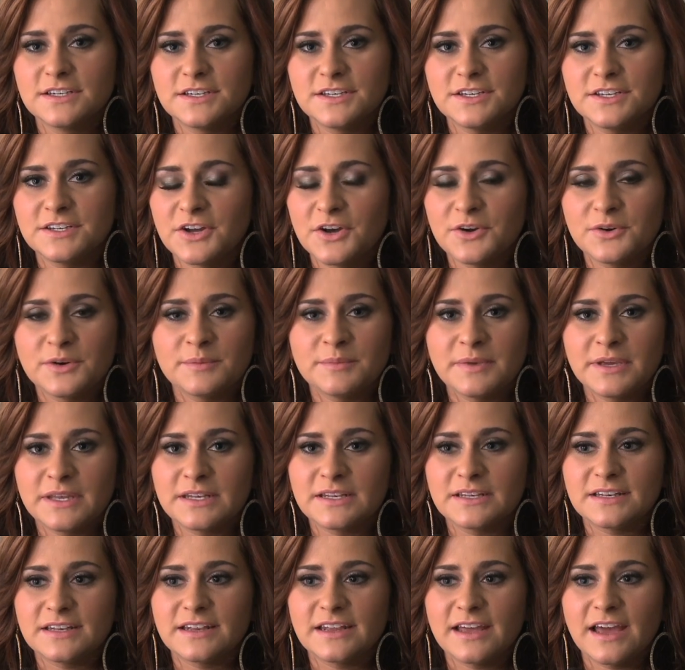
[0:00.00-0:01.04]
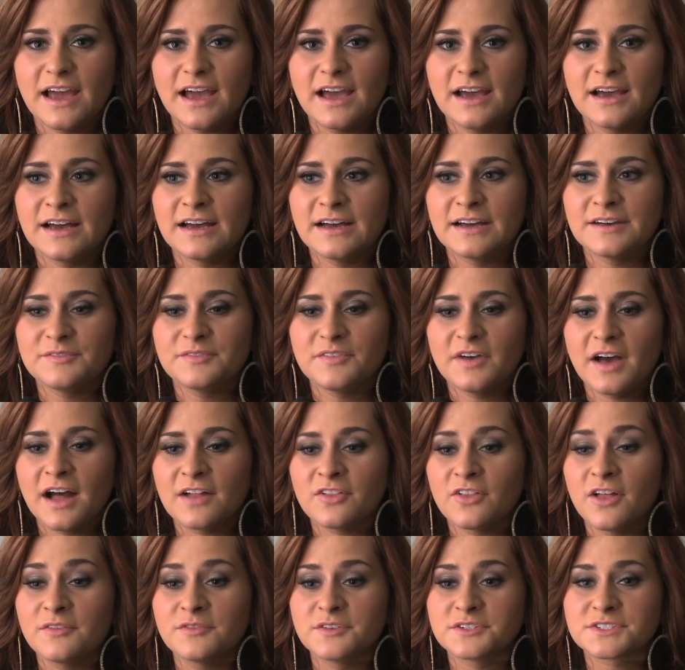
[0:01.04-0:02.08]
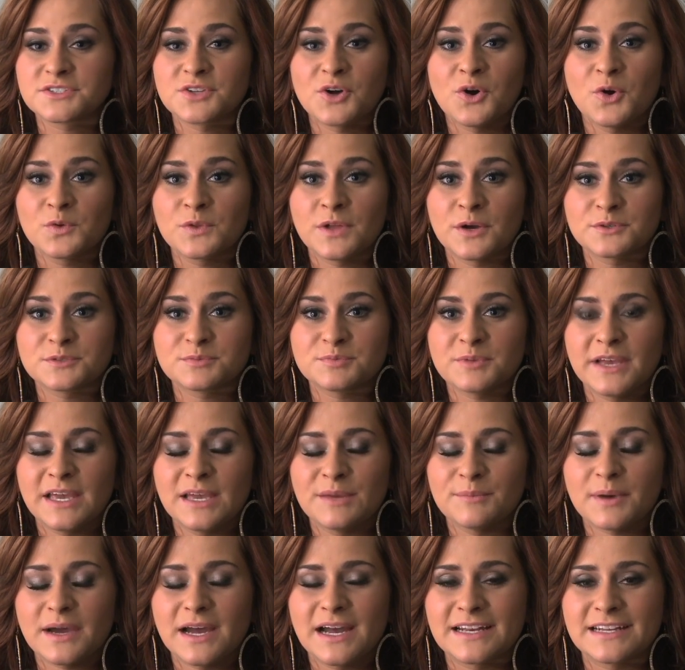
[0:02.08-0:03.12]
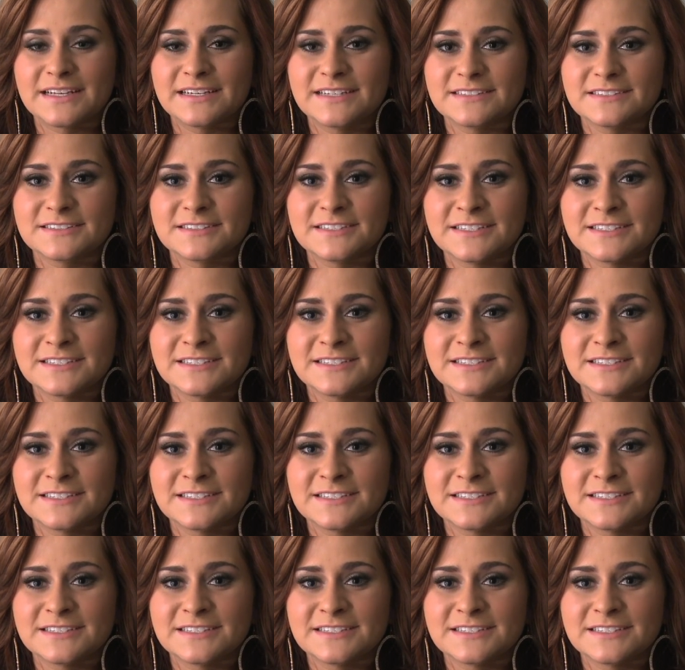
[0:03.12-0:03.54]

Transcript: You know, I mean, um, I love the song that was playing behind it.